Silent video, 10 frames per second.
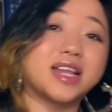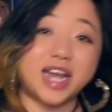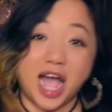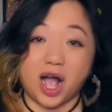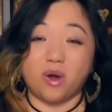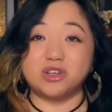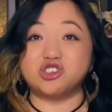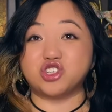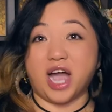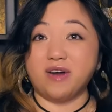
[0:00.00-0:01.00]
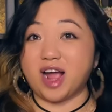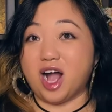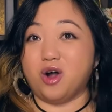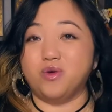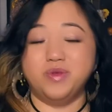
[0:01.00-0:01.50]
Now, shout
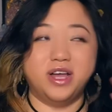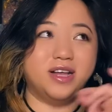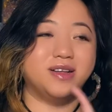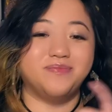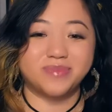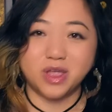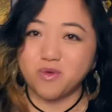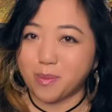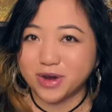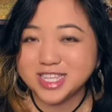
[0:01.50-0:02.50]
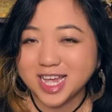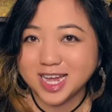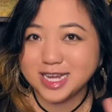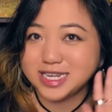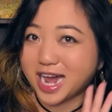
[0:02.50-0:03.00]
out,
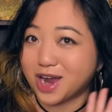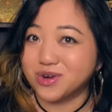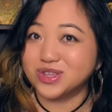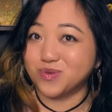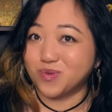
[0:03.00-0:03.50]
represent Tyrus